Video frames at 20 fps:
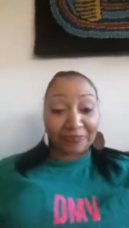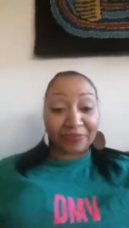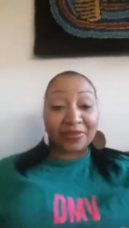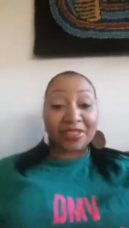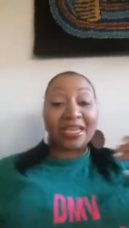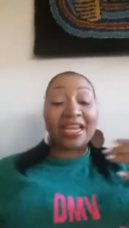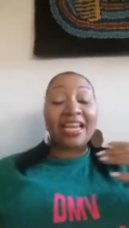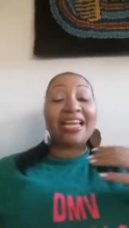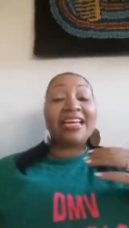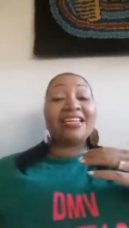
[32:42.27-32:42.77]

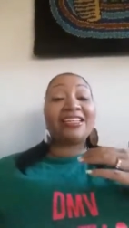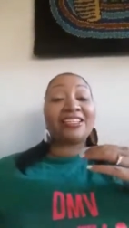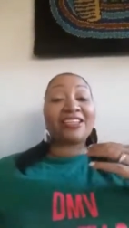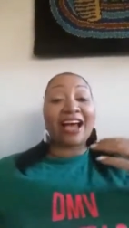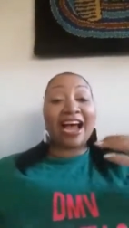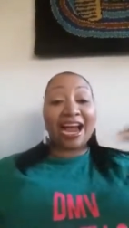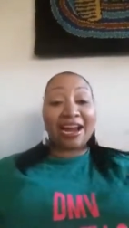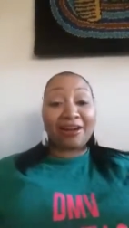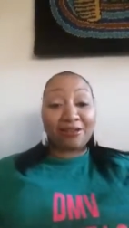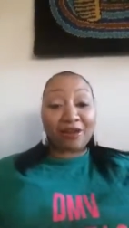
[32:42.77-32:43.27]
So, all
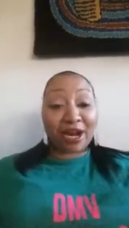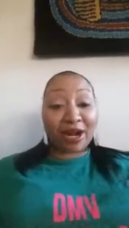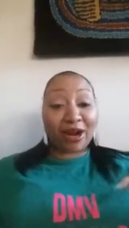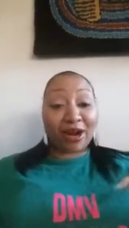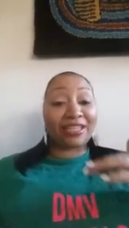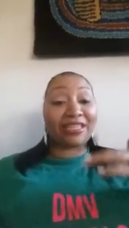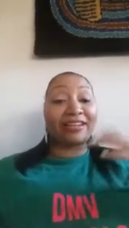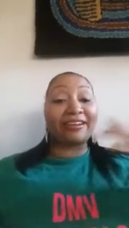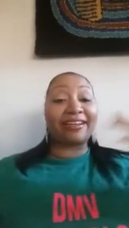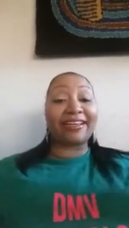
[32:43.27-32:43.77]
right, are there
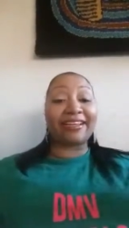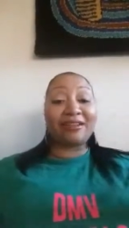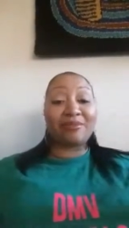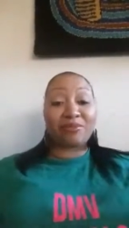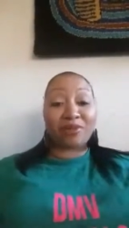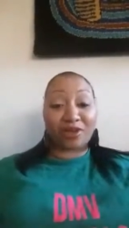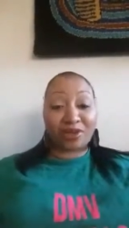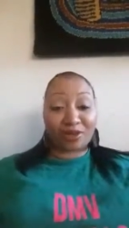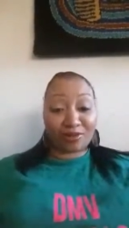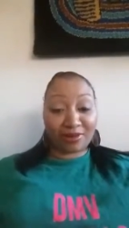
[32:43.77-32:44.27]
any more
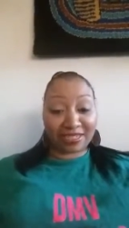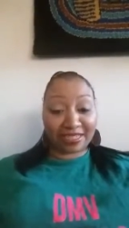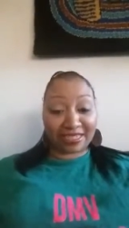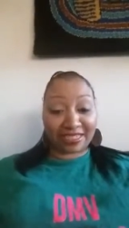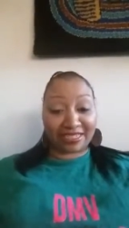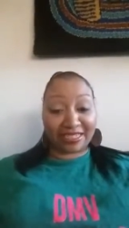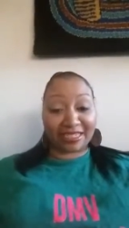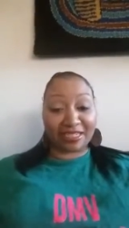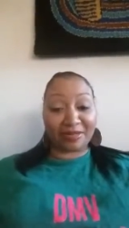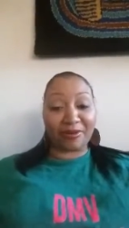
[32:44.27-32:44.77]
questions
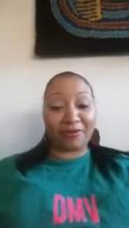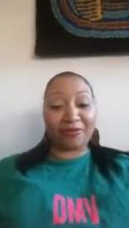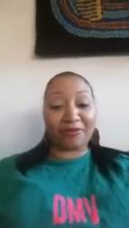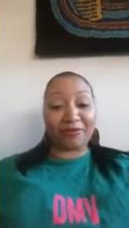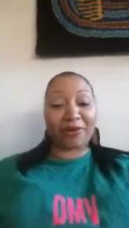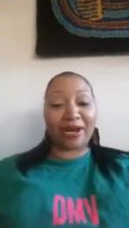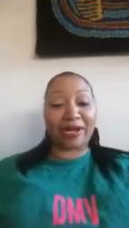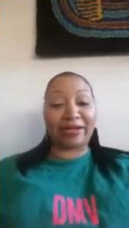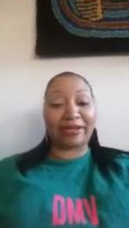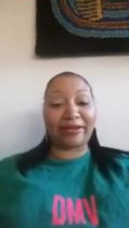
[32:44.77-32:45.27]
before I go
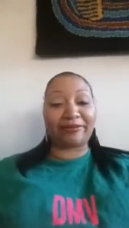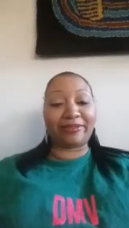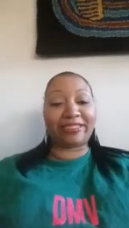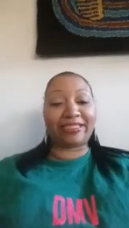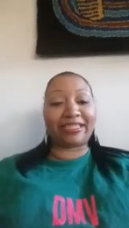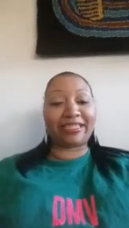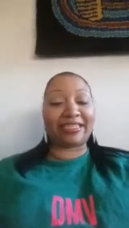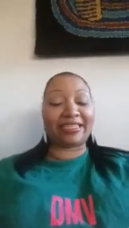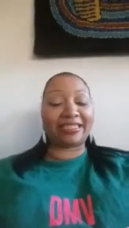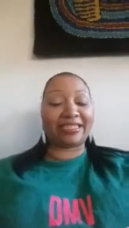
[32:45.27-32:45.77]
into this
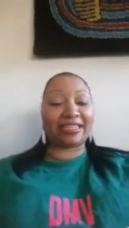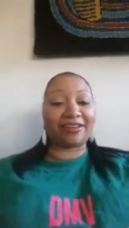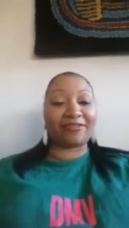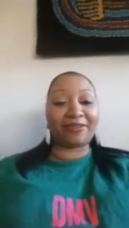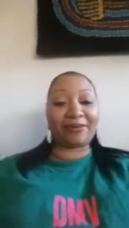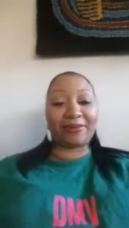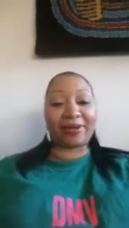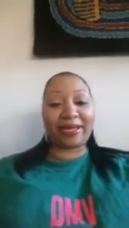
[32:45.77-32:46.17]
giveaway?